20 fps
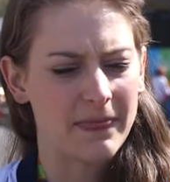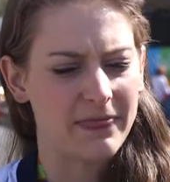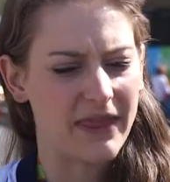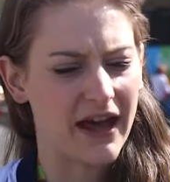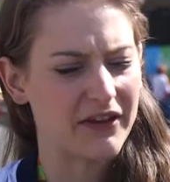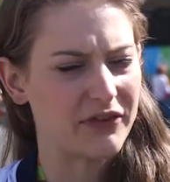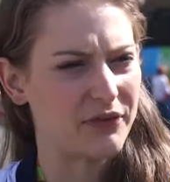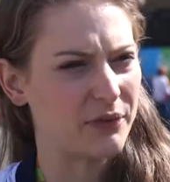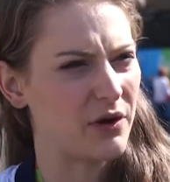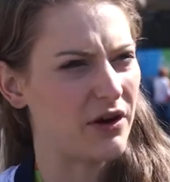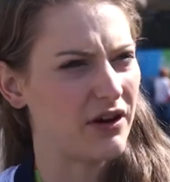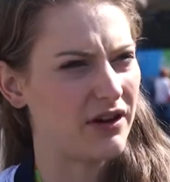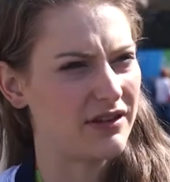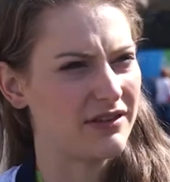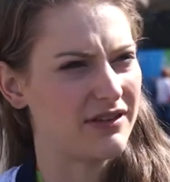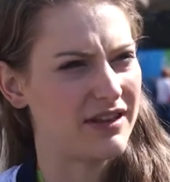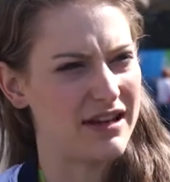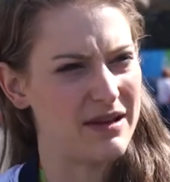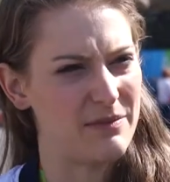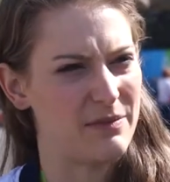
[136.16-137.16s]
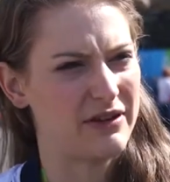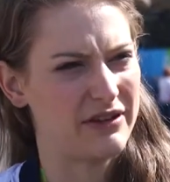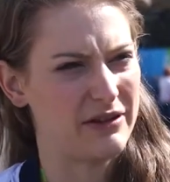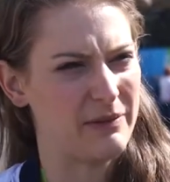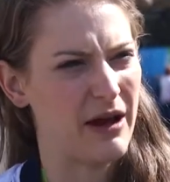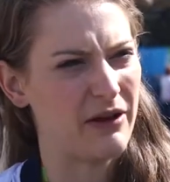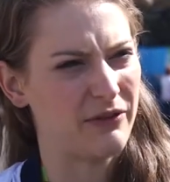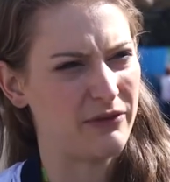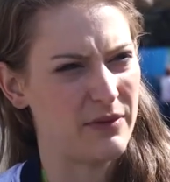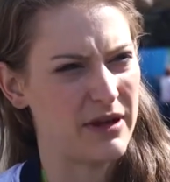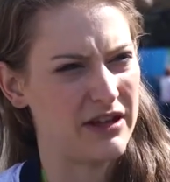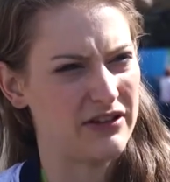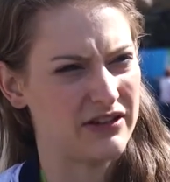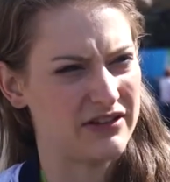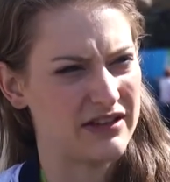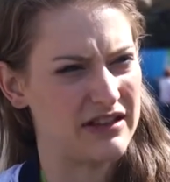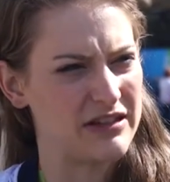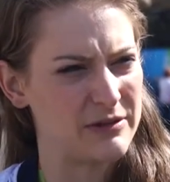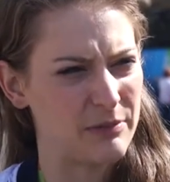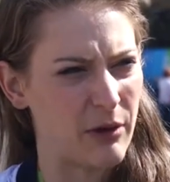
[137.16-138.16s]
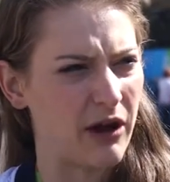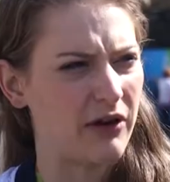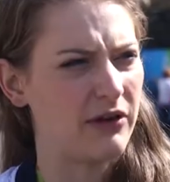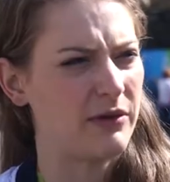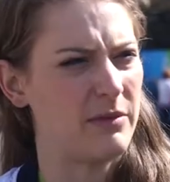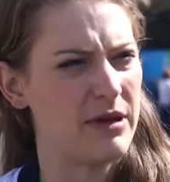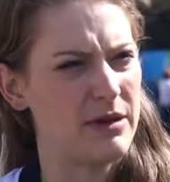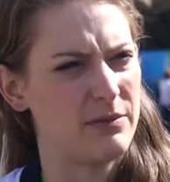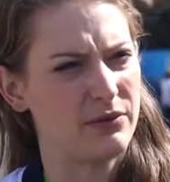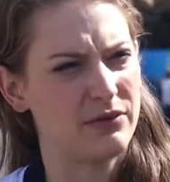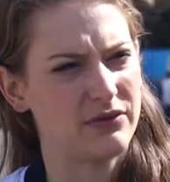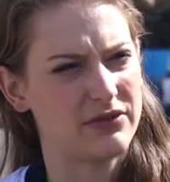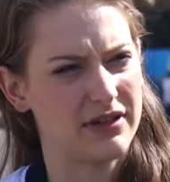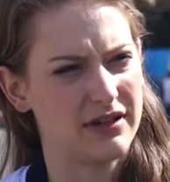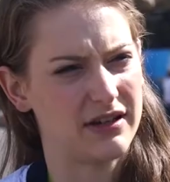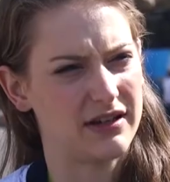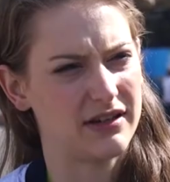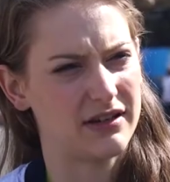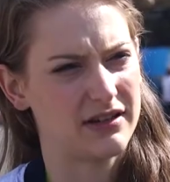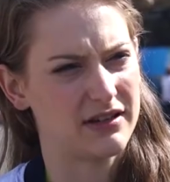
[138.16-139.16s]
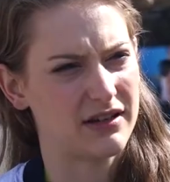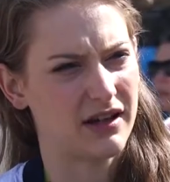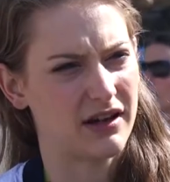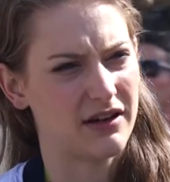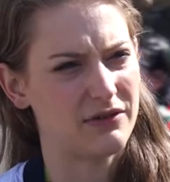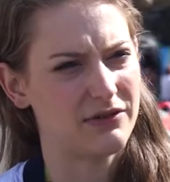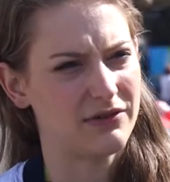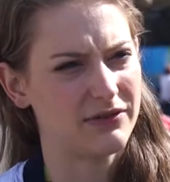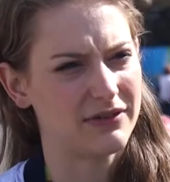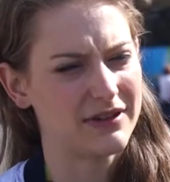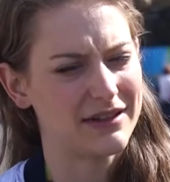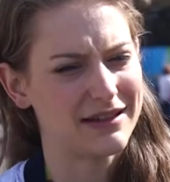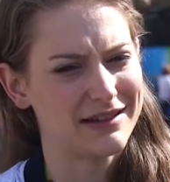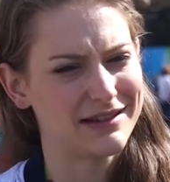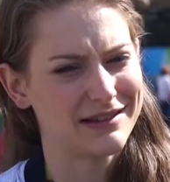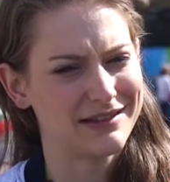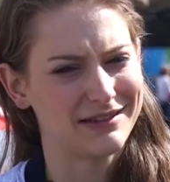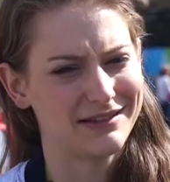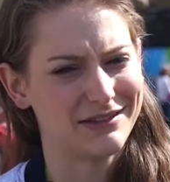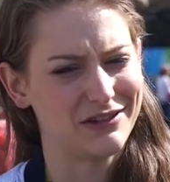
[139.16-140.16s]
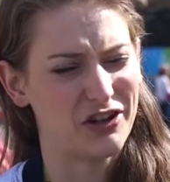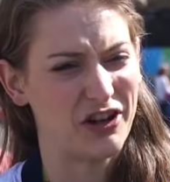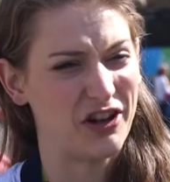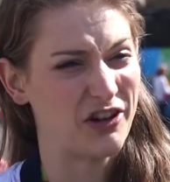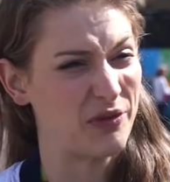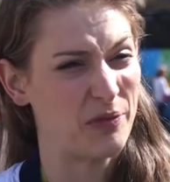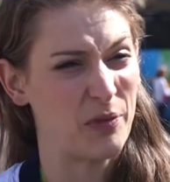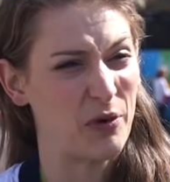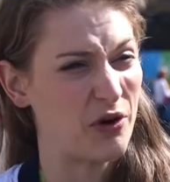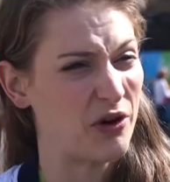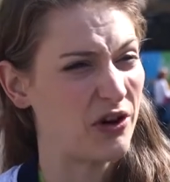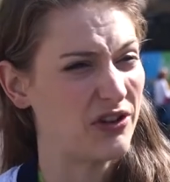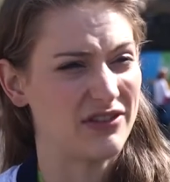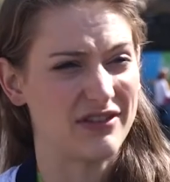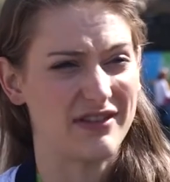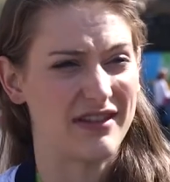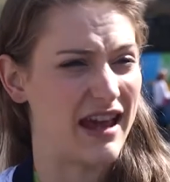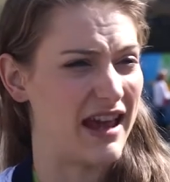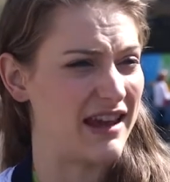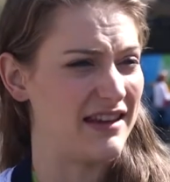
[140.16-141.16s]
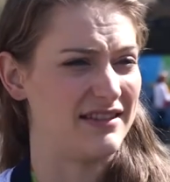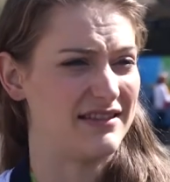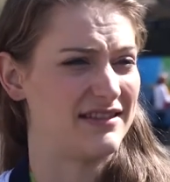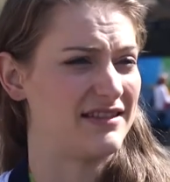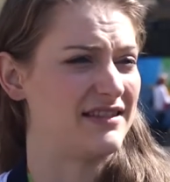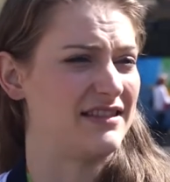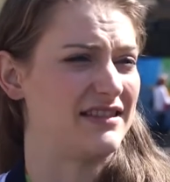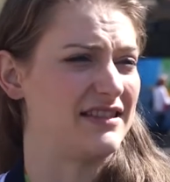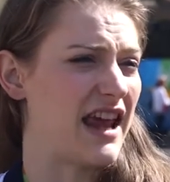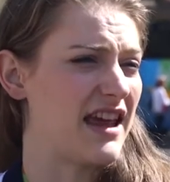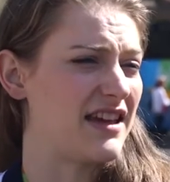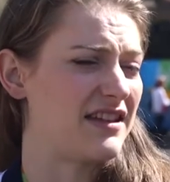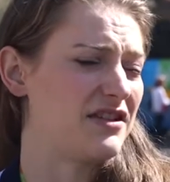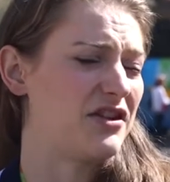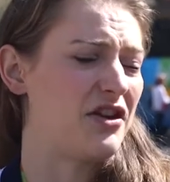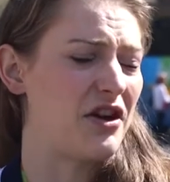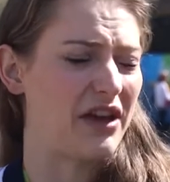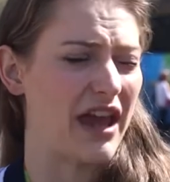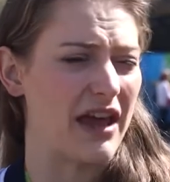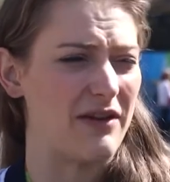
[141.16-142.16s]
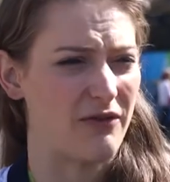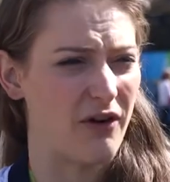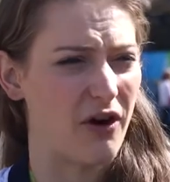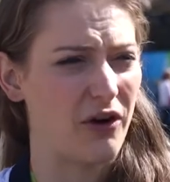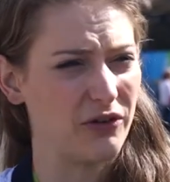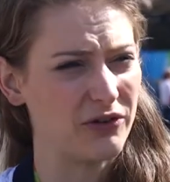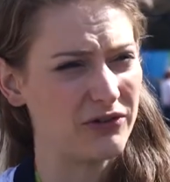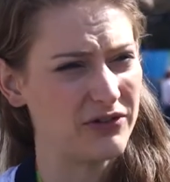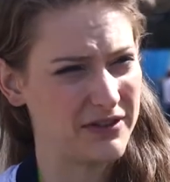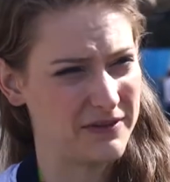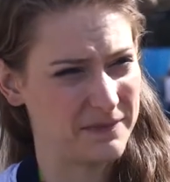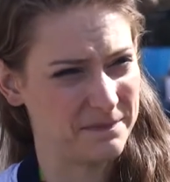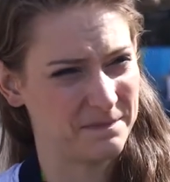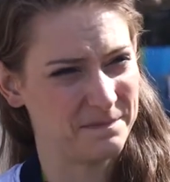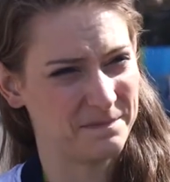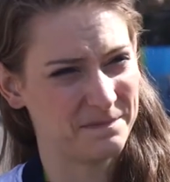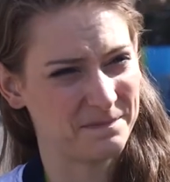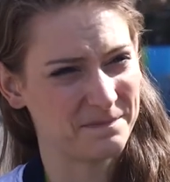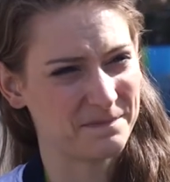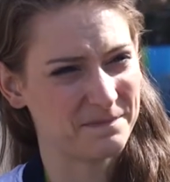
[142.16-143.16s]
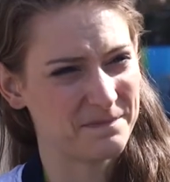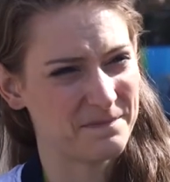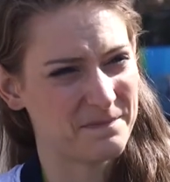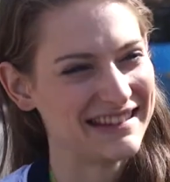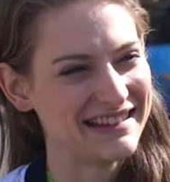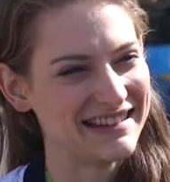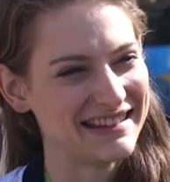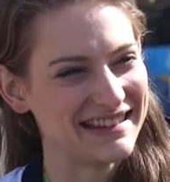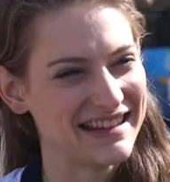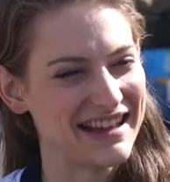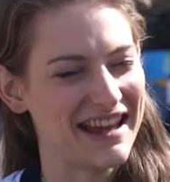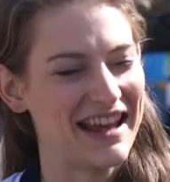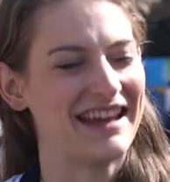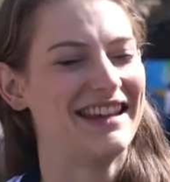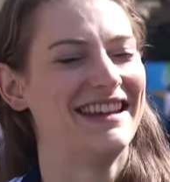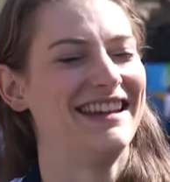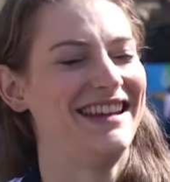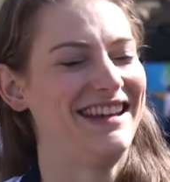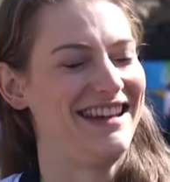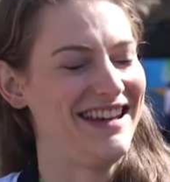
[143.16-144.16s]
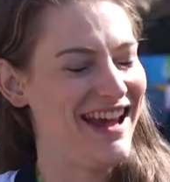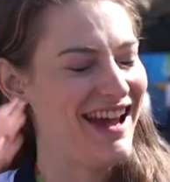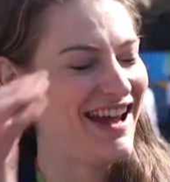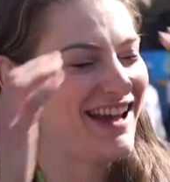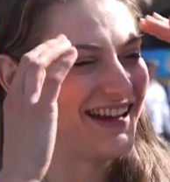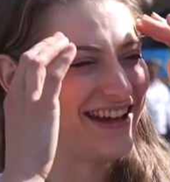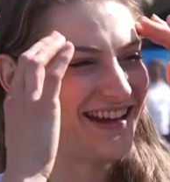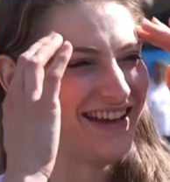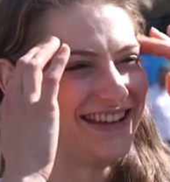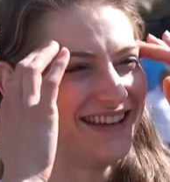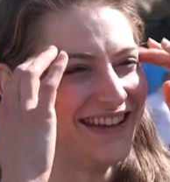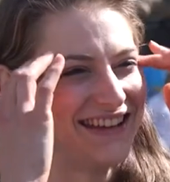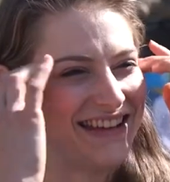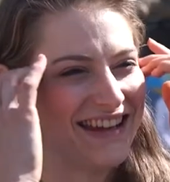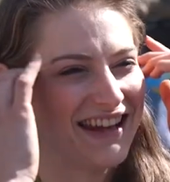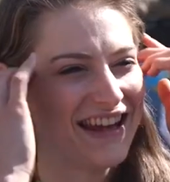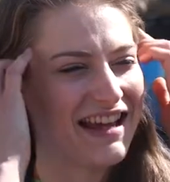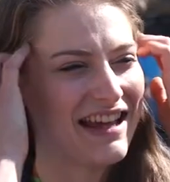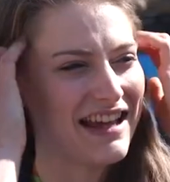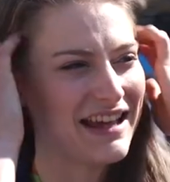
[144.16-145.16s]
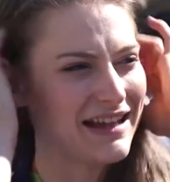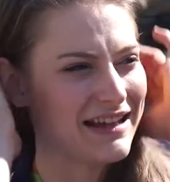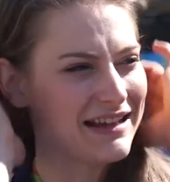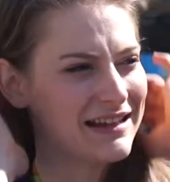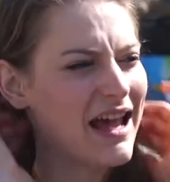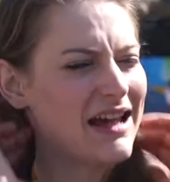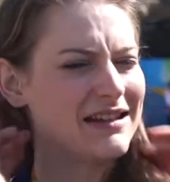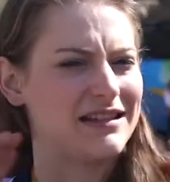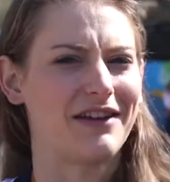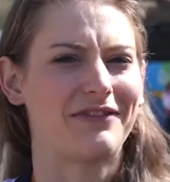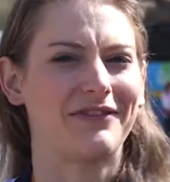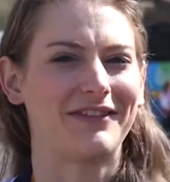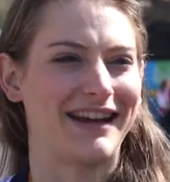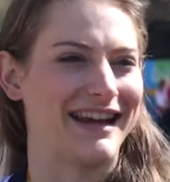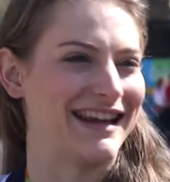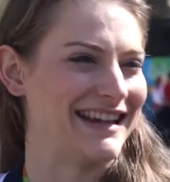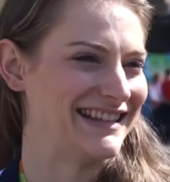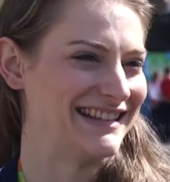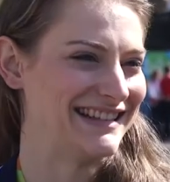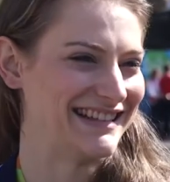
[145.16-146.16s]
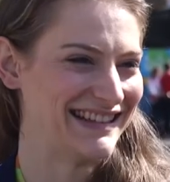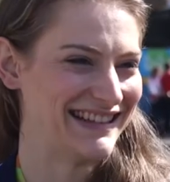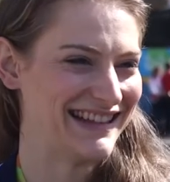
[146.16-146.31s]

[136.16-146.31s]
that's what the Olympics about for me, just inspiring people to kind of look at sport and, you know, get involved. Yeah, definitely.